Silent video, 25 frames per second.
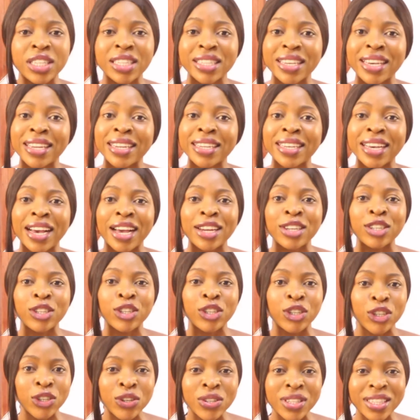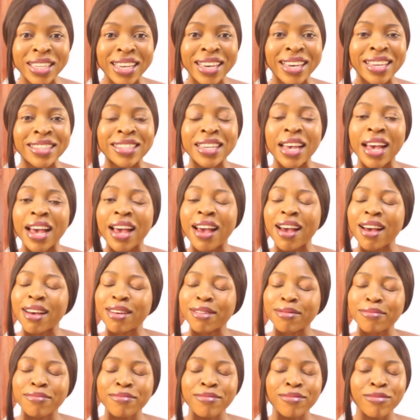skin can use it.
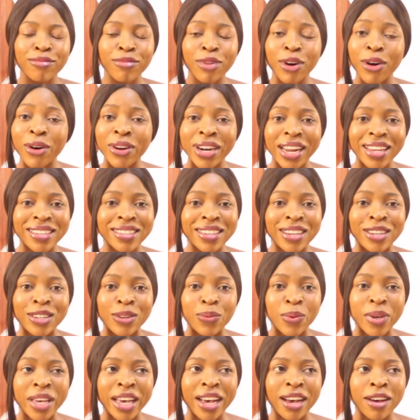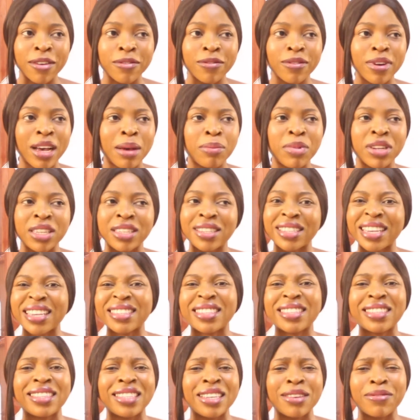What other skin do we have? I mean,
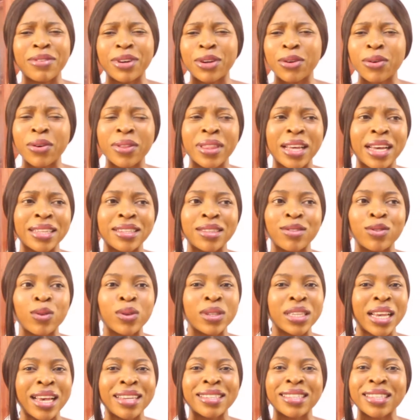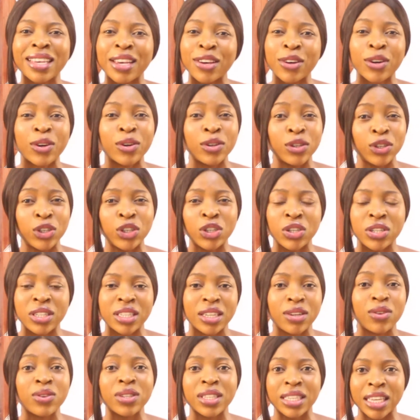sensitive and all that, those are skin conditions
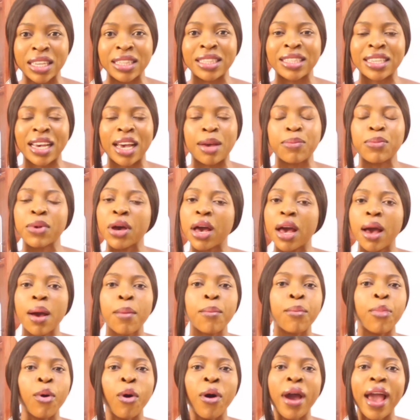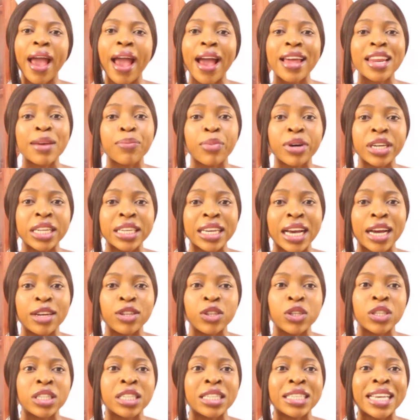and not skin type. But anybody
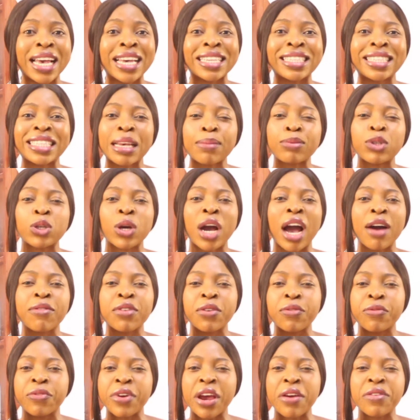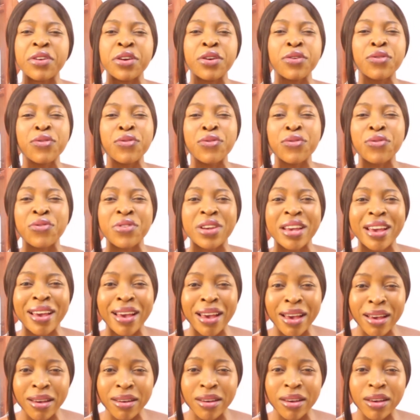can use it, except you have a very
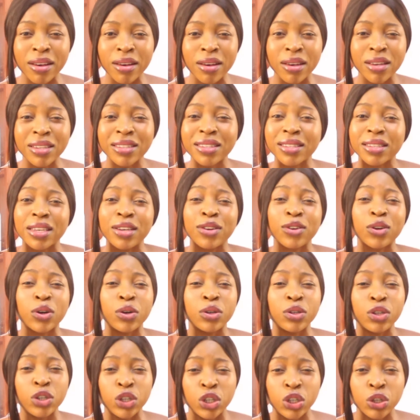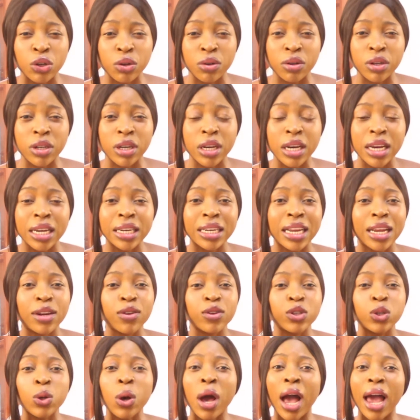rare skin condition that
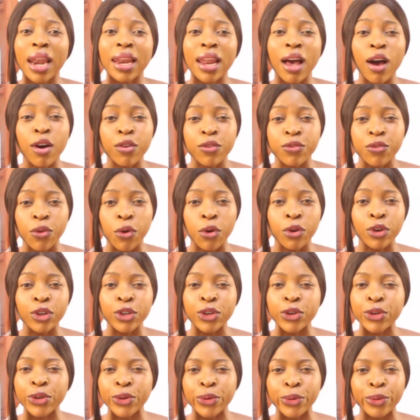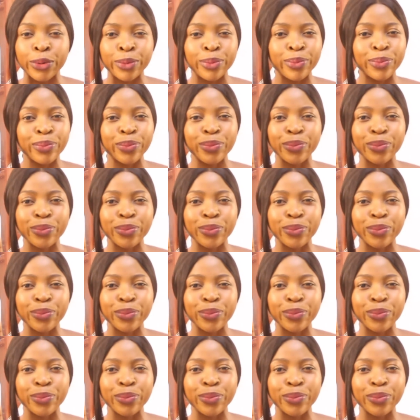does not allow for, you know,